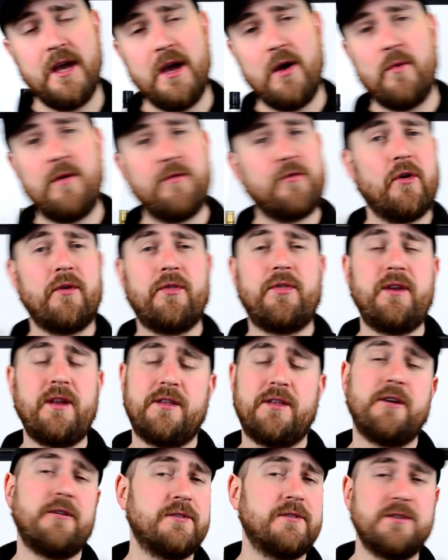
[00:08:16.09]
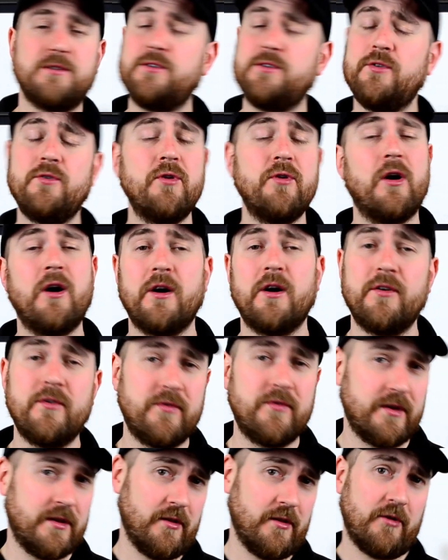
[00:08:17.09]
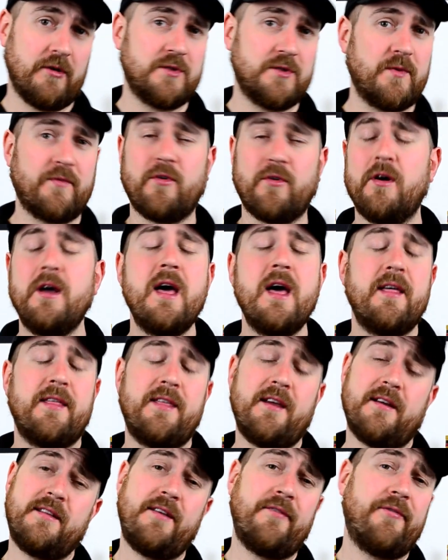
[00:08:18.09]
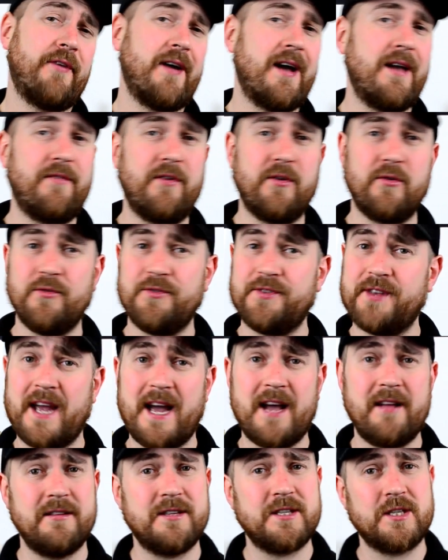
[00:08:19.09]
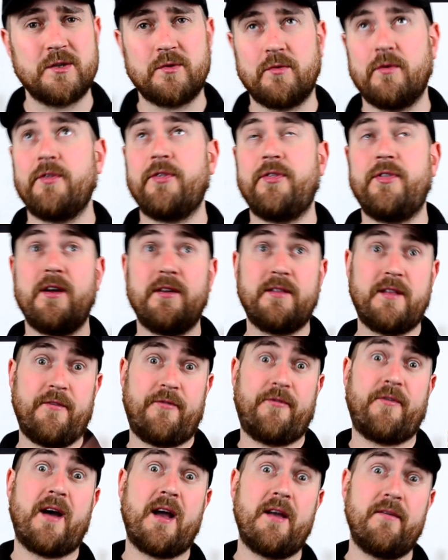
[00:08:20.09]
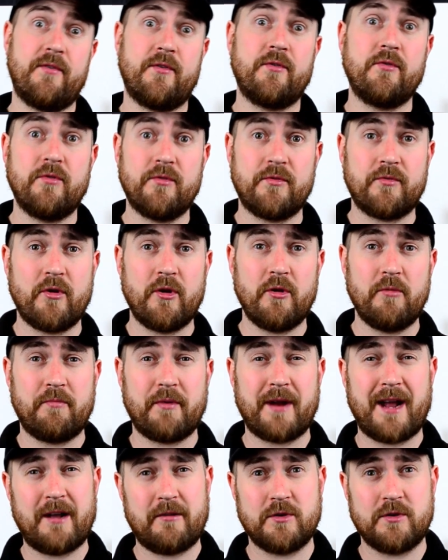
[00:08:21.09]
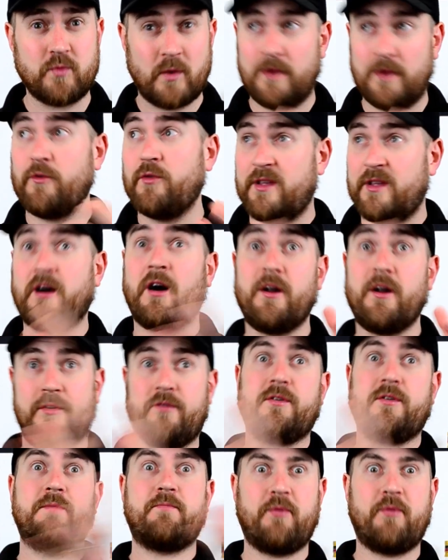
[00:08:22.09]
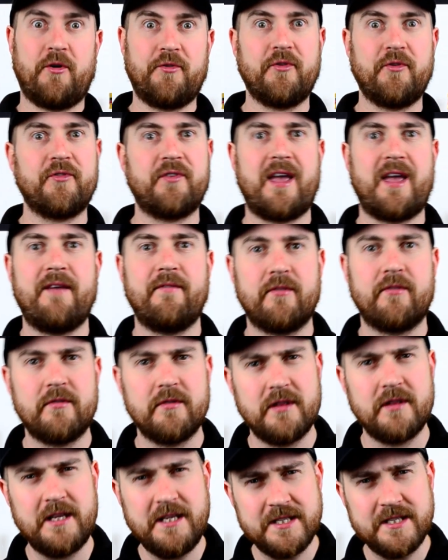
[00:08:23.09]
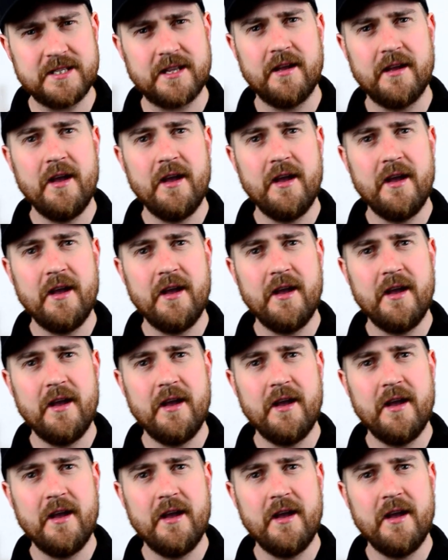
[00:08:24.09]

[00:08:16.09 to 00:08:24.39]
We've got 3,200 lots. We've got 35-year-old Taliskers. We've got 35-year-old Royal Brackos, one of only 100 bottles ever released.